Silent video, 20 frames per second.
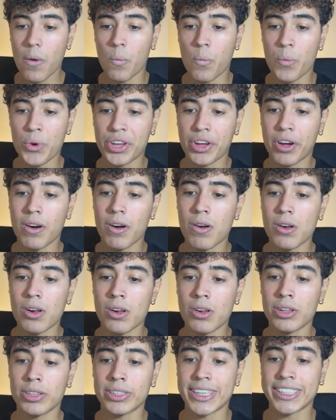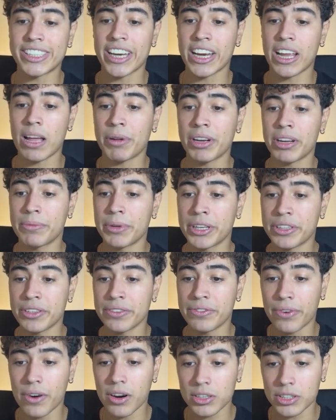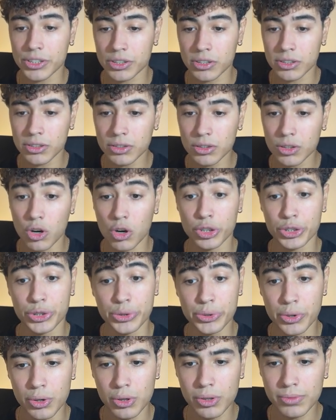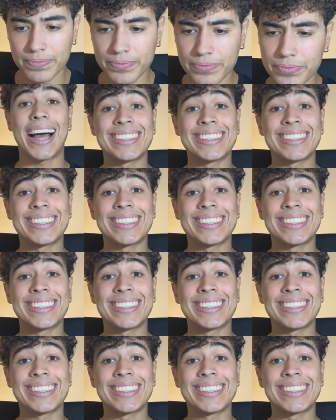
we call the check availability function or tool